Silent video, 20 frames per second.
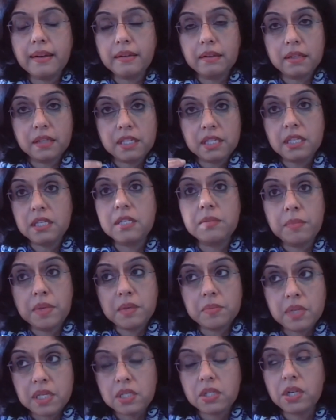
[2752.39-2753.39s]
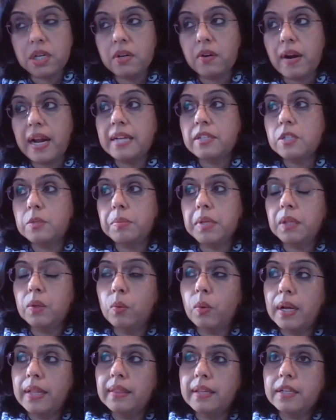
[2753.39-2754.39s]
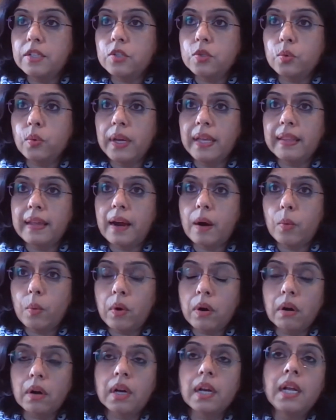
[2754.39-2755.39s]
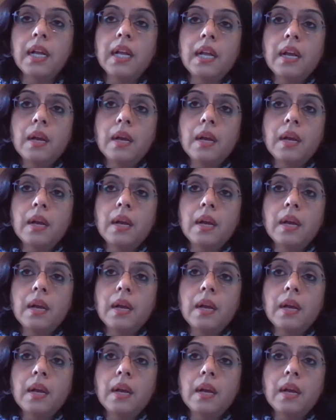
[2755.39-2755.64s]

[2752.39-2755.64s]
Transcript: and the system administrator has to be the one that's doing that work,